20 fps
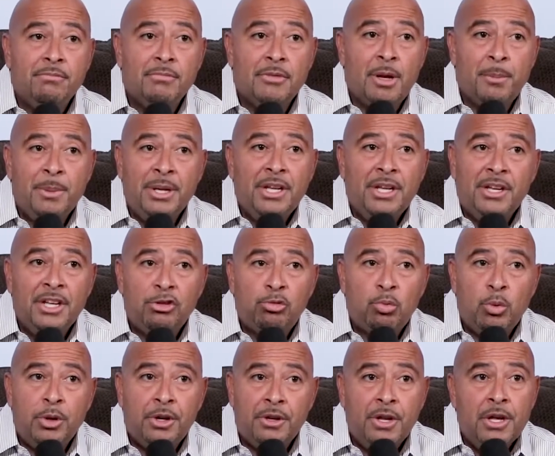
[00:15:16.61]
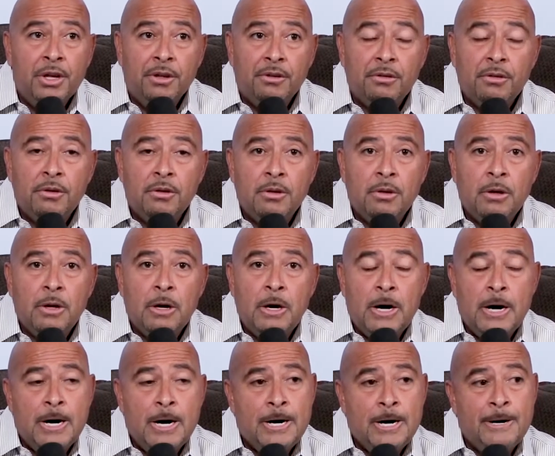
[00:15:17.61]
I mean, it is what it is.
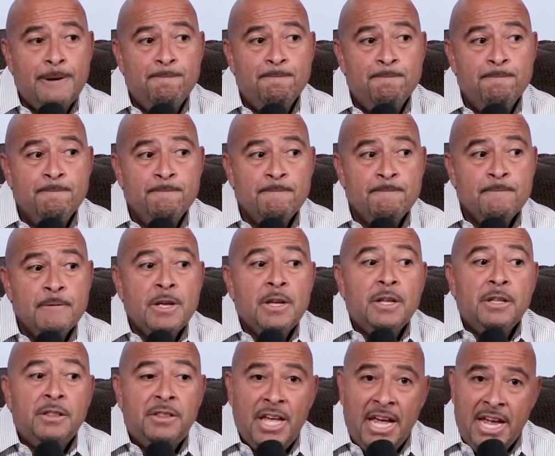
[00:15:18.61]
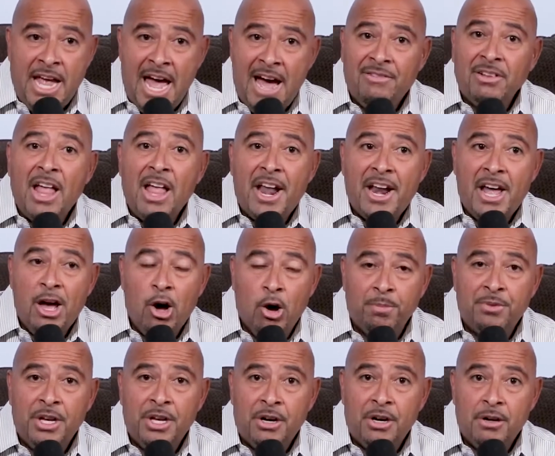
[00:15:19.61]
Um, they have a lot of help
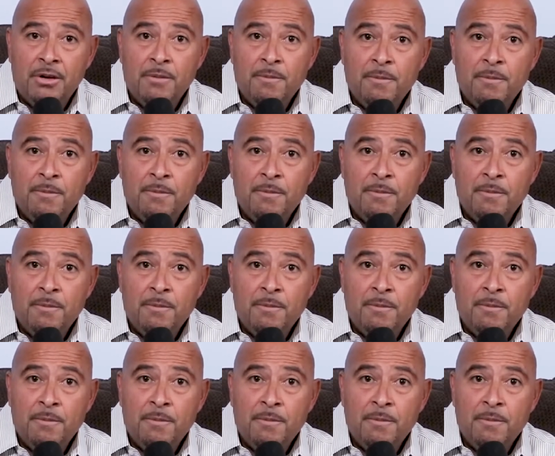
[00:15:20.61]
there.